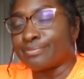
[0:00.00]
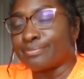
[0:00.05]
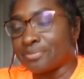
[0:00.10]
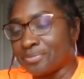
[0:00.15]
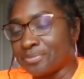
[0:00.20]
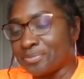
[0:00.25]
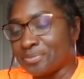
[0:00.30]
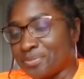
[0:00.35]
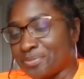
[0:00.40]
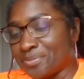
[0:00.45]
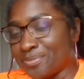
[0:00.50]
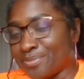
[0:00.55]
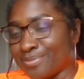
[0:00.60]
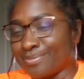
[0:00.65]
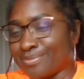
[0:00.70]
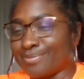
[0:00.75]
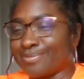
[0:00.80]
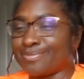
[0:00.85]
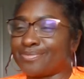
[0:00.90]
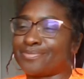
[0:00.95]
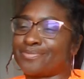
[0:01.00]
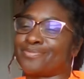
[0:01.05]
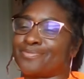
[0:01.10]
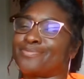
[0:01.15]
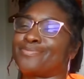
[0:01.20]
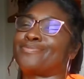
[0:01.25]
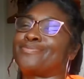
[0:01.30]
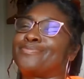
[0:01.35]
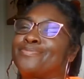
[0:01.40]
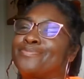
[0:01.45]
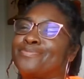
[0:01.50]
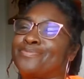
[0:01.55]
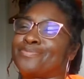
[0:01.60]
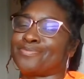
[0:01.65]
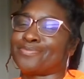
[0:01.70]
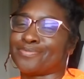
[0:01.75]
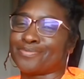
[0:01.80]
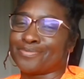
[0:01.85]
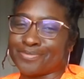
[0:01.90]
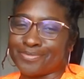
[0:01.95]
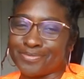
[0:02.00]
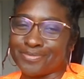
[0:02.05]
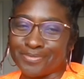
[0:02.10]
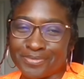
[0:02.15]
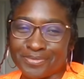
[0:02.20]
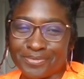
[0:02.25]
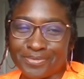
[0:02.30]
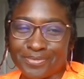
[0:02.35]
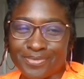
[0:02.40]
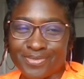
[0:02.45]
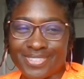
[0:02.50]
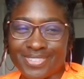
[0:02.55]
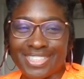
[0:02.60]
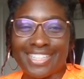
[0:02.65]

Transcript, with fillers: my philosophy. Like I, you know, I'm